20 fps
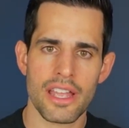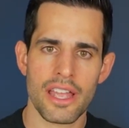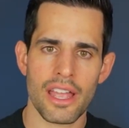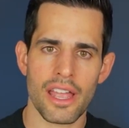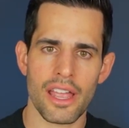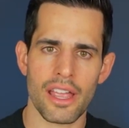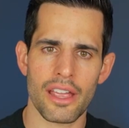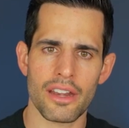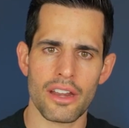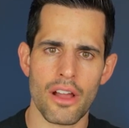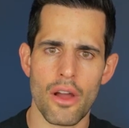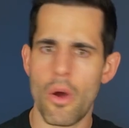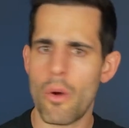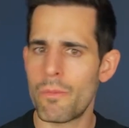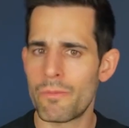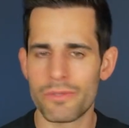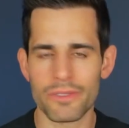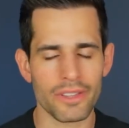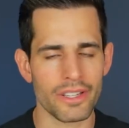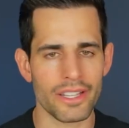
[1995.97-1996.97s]
and
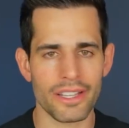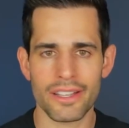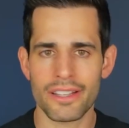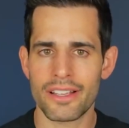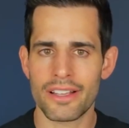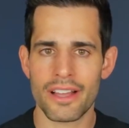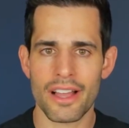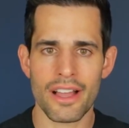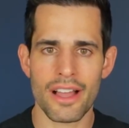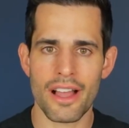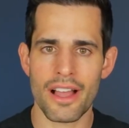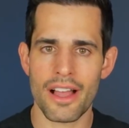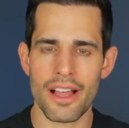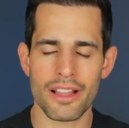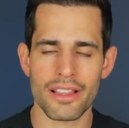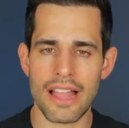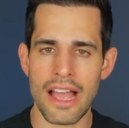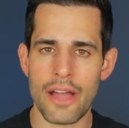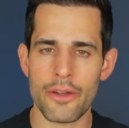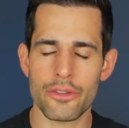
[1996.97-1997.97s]
hopefully uh,
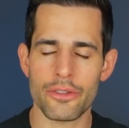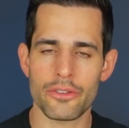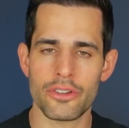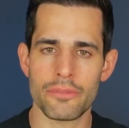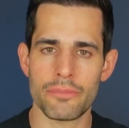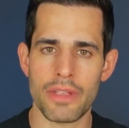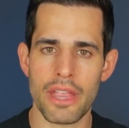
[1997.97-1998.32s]
allow you to